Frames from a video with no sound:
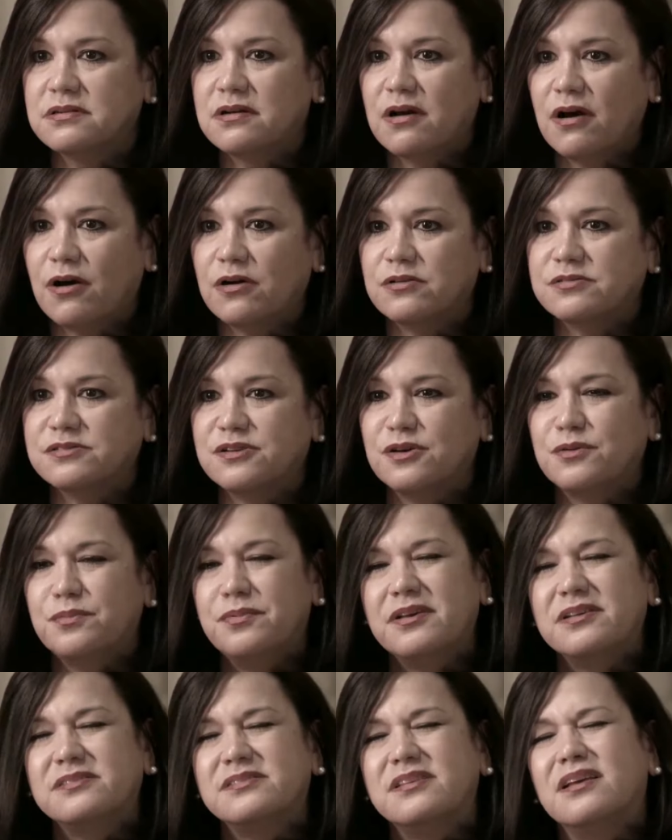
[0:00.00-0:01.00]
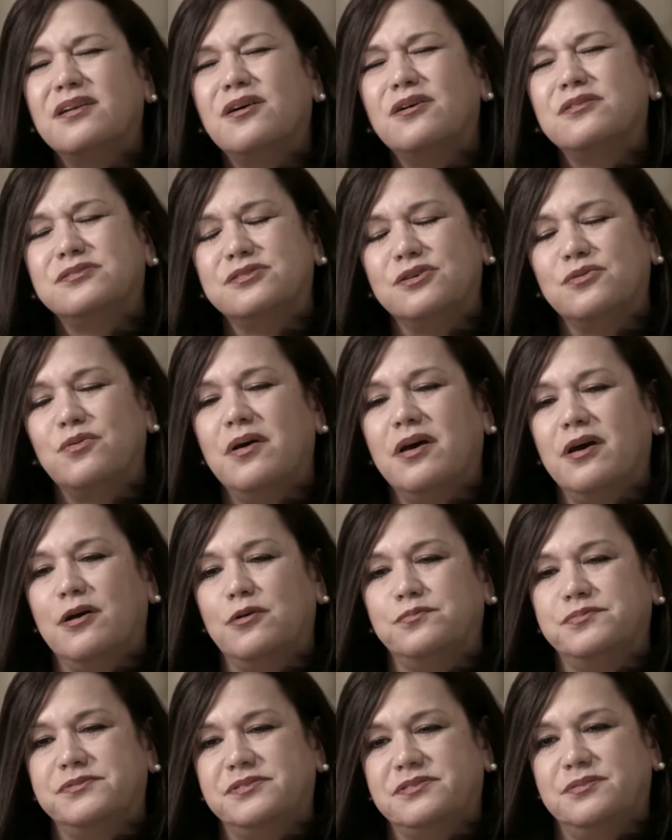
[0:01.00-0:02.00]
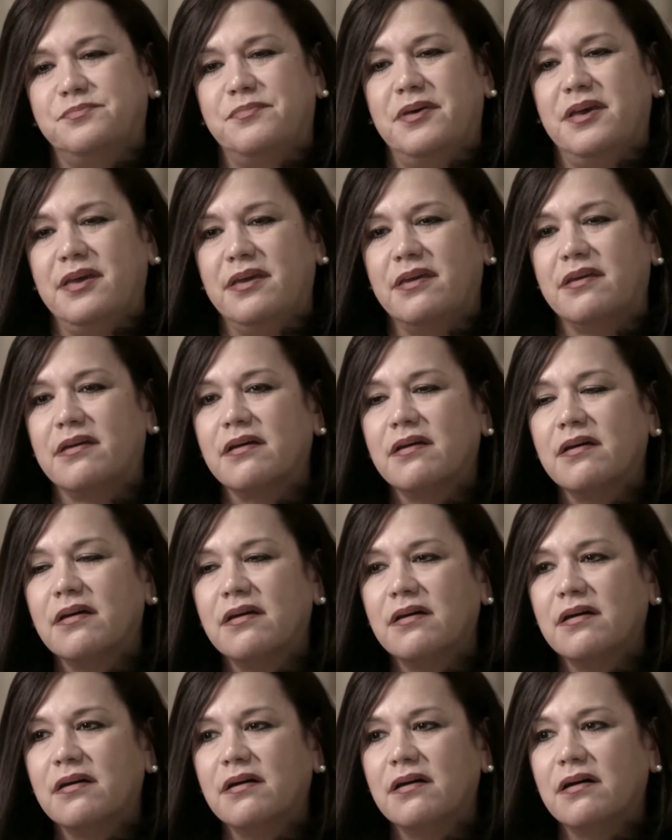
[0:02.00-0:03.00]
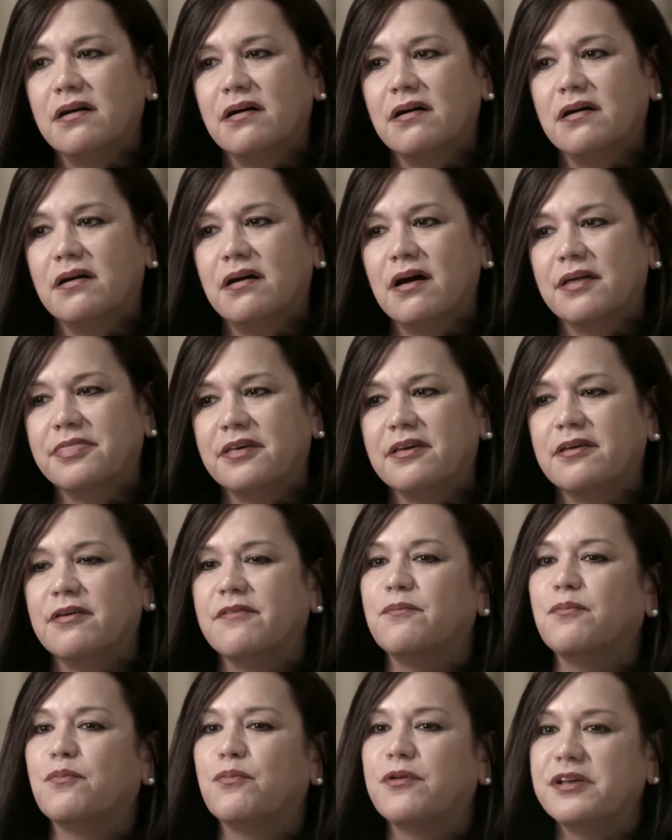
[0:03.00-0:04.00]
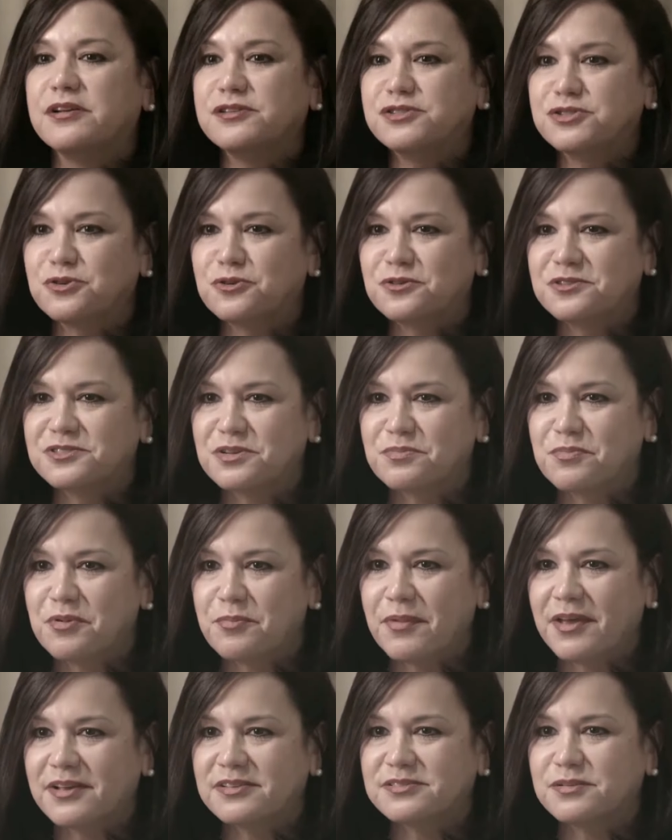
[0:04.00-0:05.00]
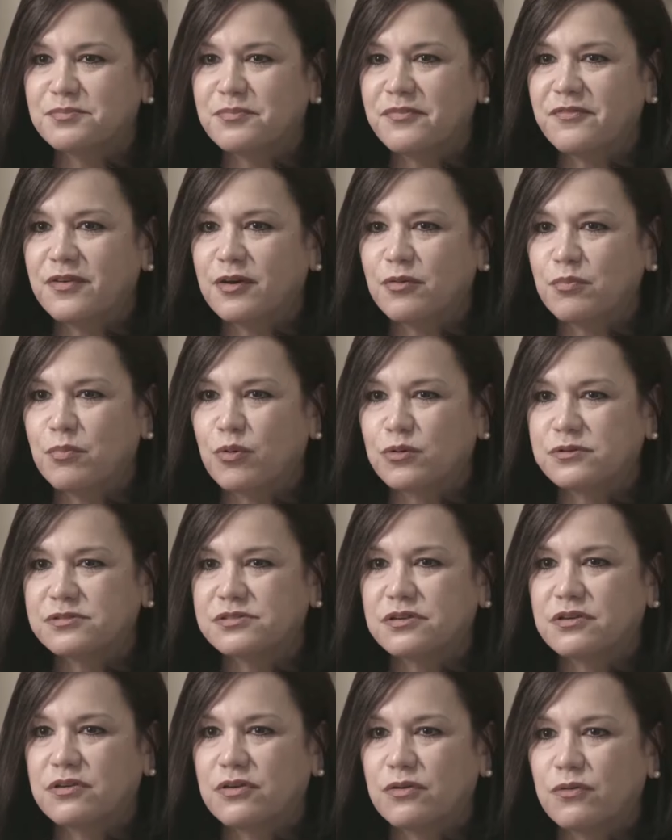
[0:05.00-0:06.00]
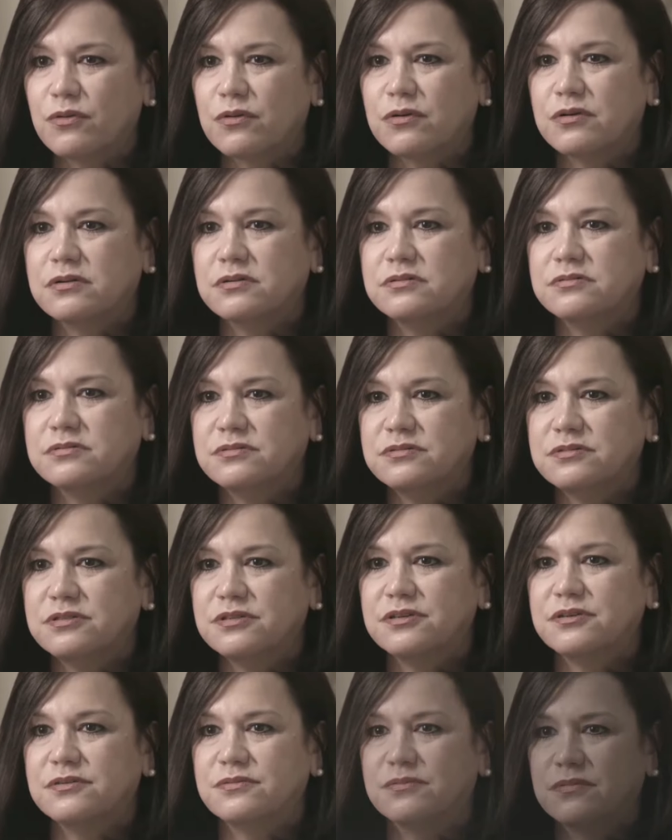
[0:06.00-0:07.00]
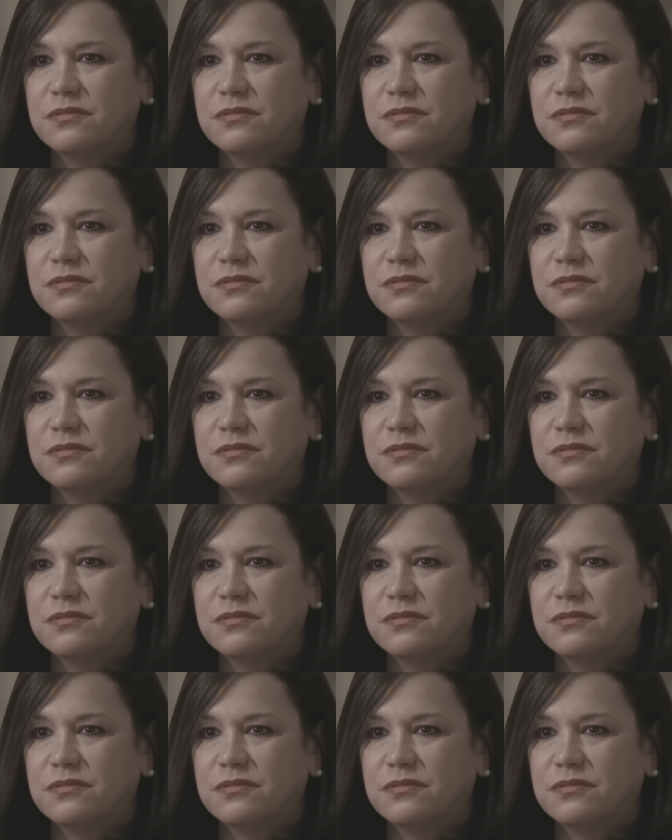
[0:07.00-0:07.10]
also, because that also helps to make, I think it reassures them and makes them feel more secure too.